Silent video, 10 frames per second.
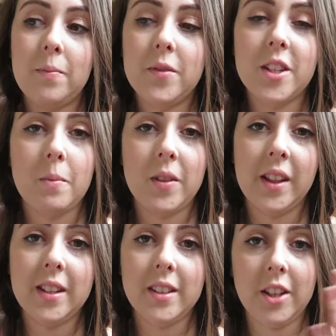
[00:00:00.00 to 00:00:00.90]

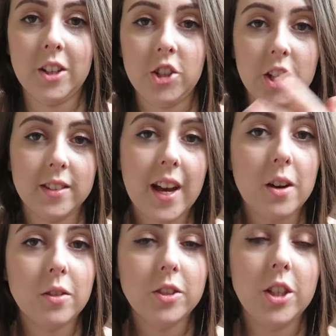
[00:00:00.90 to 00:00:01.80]
something that's going to shut
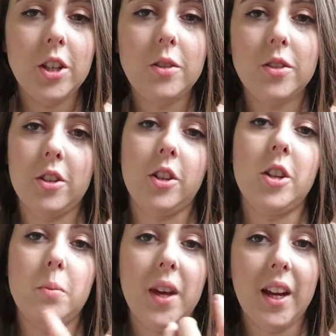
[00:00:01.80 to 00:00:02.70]
down on you, so you're
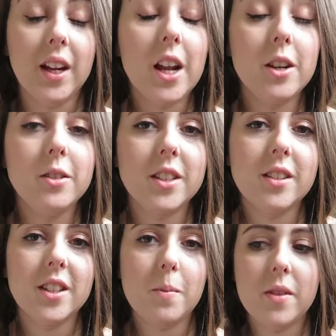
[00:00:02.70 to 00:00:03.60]
going to be enclosed
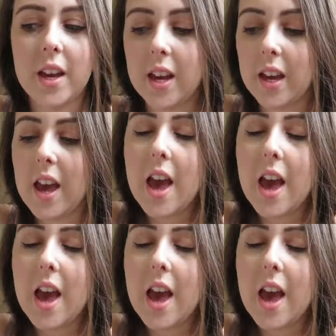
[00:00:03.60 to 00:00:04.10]
in something.